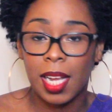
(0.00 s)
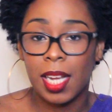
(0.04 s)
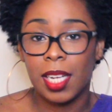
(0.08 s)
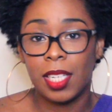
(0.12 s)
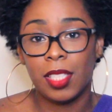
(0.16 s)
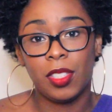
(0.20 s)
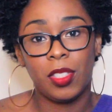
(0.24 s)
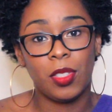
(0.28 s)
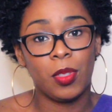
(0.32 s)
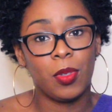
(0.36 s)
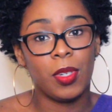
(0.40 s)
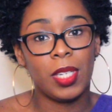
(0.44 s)
I
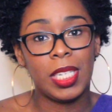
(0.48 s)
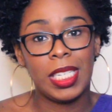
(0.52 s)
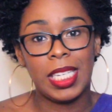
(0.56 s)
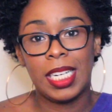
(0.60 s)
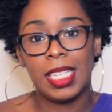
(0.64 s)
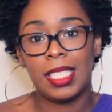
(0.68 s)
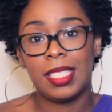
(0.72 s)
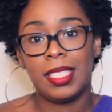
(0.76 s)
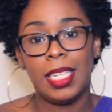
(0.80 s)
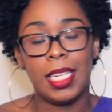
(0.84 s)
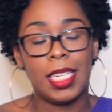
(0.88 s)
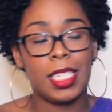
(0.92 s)
enjoy
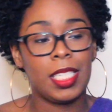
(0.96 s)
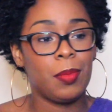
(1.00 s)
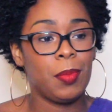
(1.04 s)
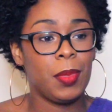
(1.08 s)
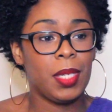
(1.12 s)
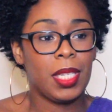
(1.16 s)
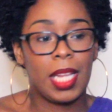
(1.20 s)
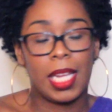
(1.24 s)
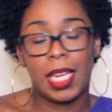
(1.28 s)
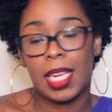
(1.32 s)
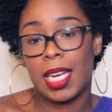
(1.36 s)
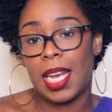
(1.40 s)
that it takes
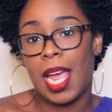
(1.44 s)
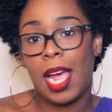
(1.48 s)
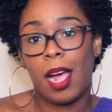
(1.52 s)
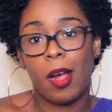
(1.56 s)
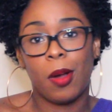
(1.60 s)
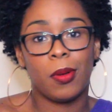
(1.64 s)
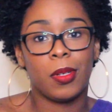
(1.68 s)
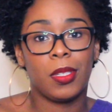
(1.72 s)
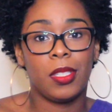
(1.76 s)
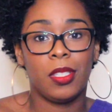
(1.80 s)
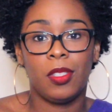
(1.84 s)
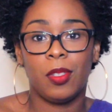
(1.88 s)
me like an
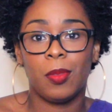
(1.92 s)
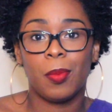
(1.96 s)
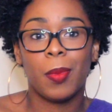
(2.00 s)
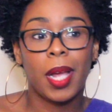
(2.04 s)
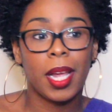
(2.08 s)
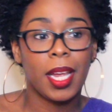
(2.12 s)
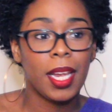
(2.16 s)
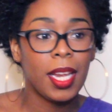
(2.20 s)
hour to do my